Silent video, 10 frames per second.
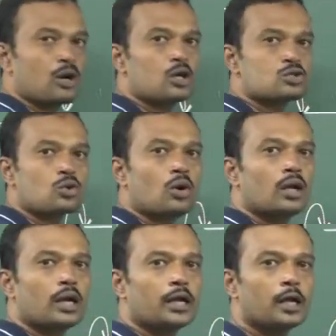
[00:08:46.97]
also
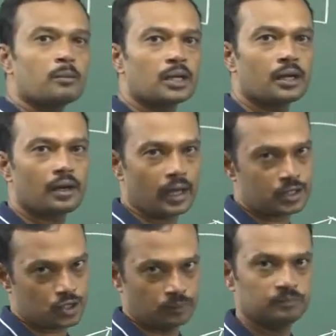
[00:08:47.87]
called name-taken
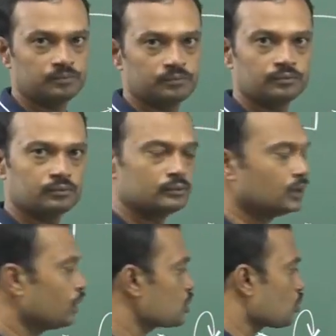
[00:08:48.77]
reaction.
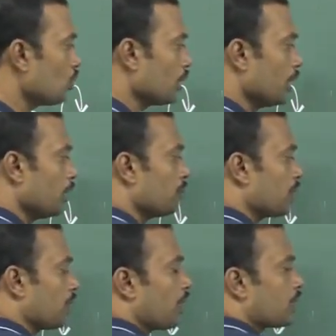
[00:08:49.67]
It is called
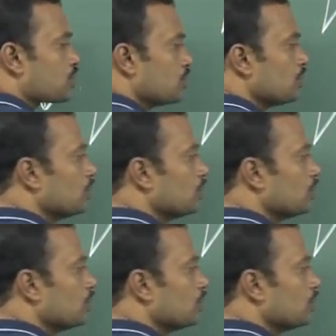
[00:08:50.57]
name-taken reaction.